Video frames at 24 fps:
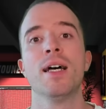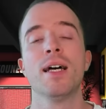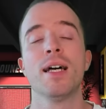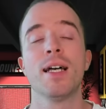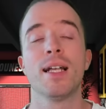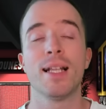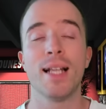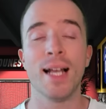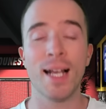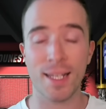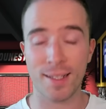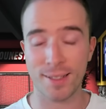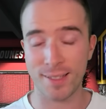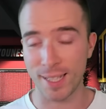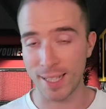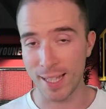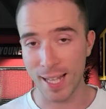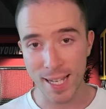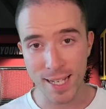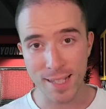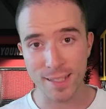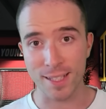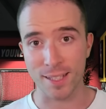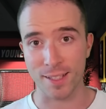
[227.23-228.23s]
that's the
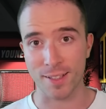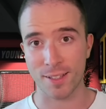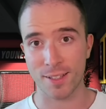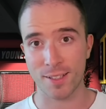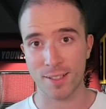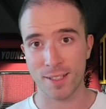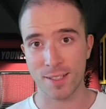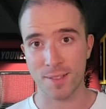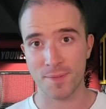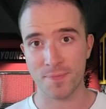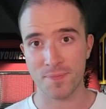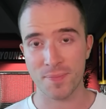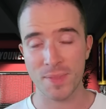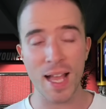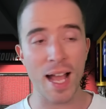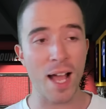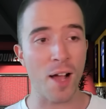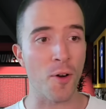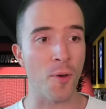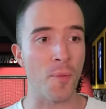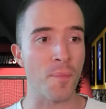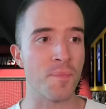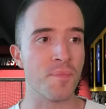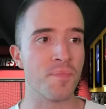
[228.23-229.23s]
latest.
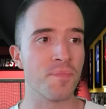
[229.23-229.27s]
Now,